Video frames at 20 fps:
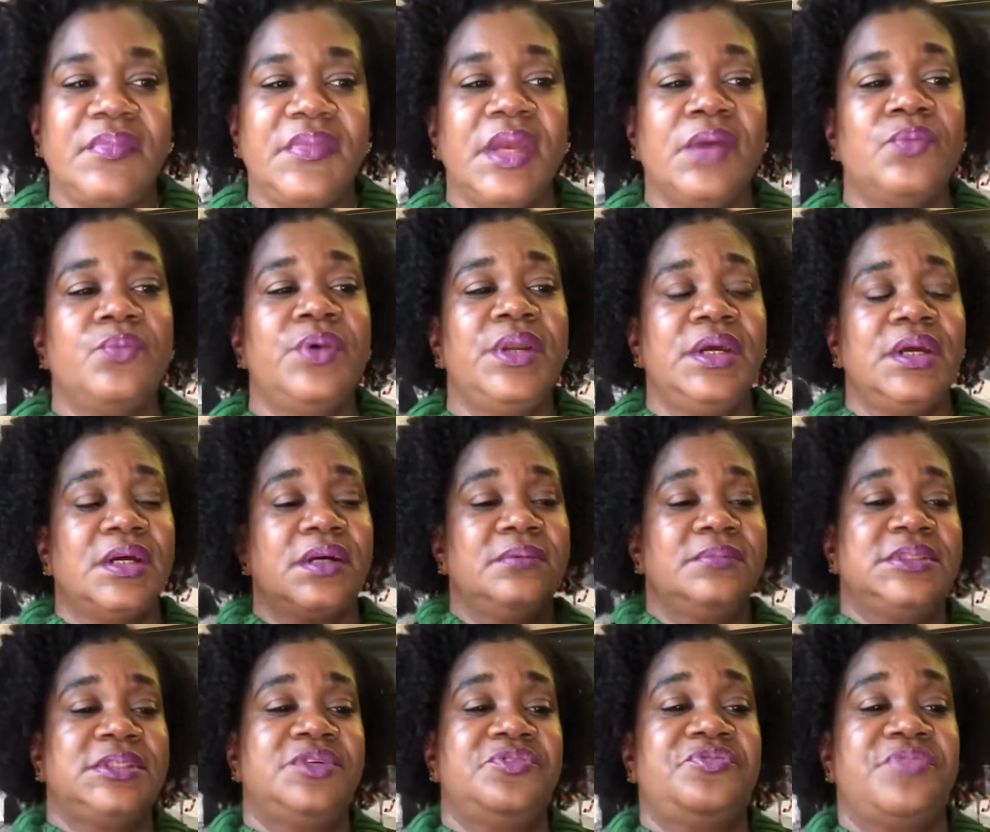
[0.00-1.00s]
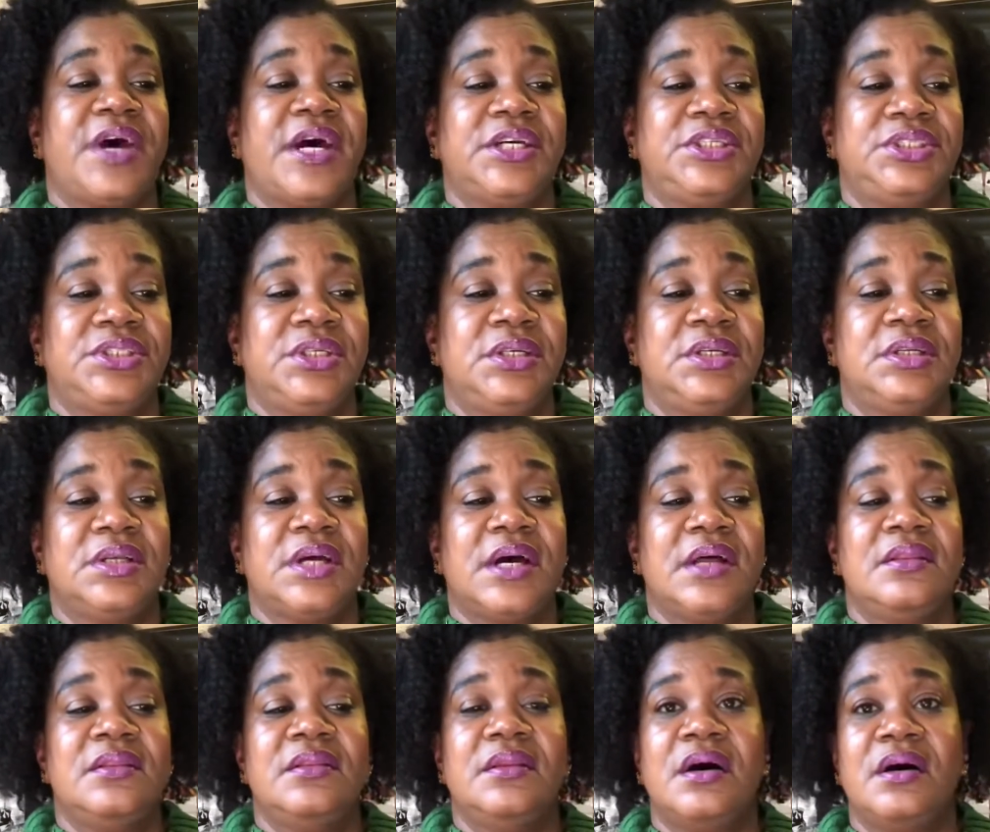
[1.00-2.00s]
when it comes to fashion, I
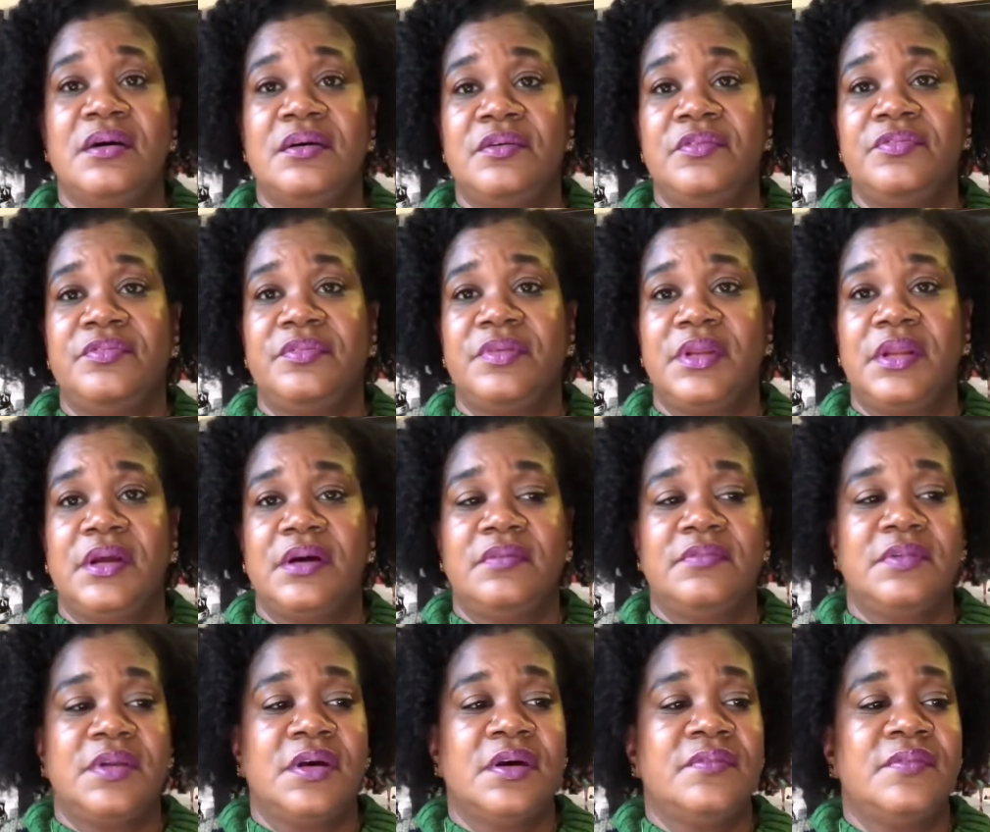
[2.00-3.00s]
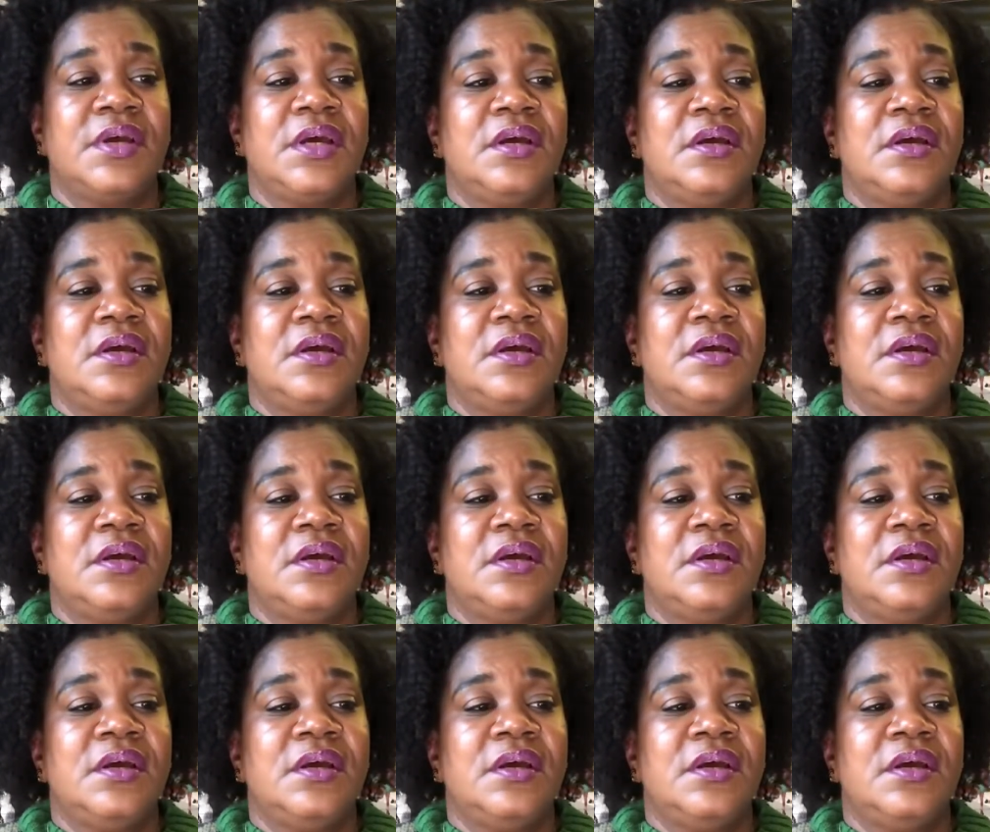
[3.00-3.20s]
love, love, love.